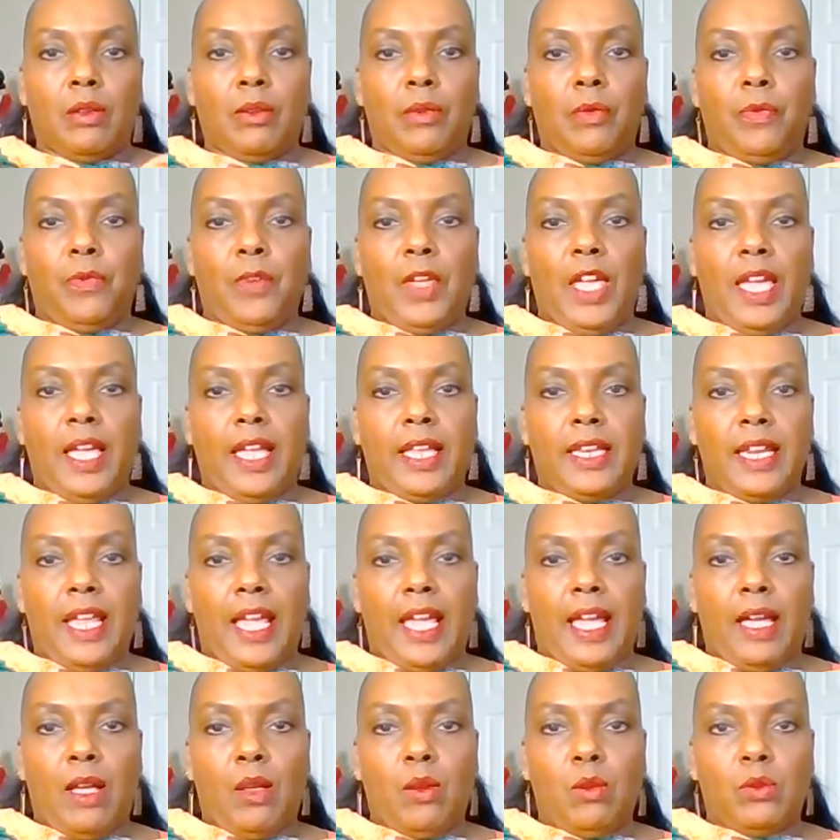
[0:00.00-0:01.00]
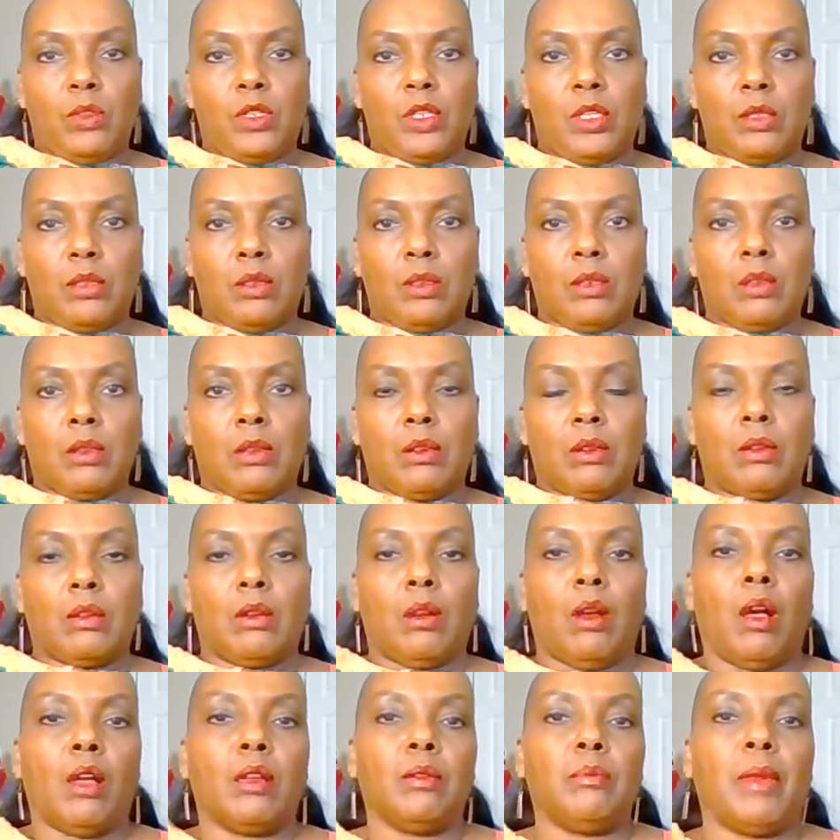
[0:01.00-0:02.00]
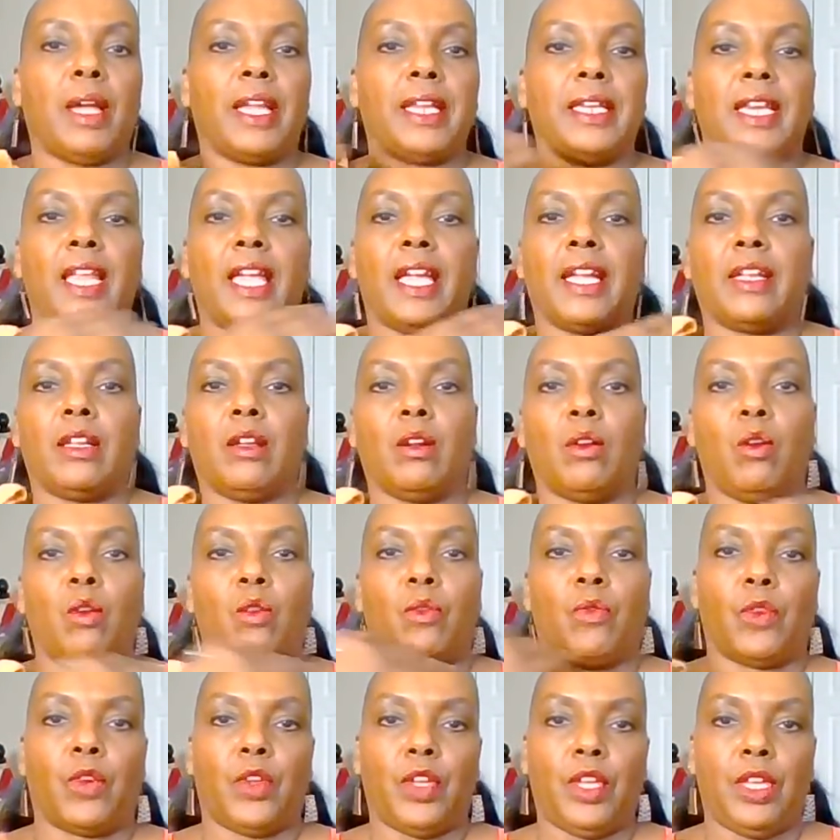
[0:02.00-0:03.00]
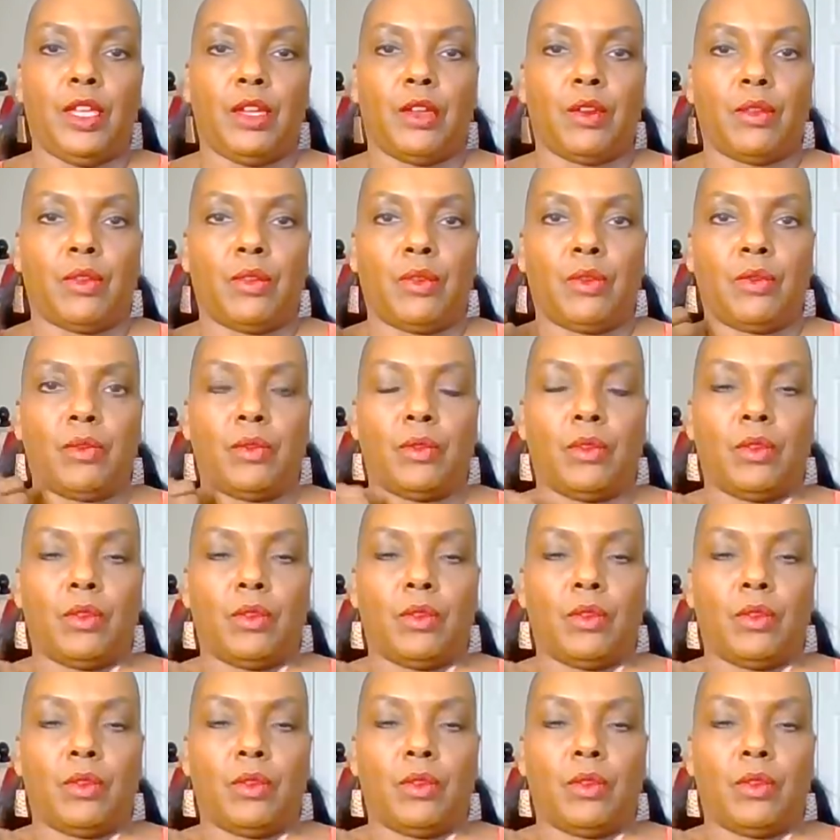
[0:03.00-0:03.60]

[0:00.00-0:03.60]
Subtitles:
fan out on my neck over here.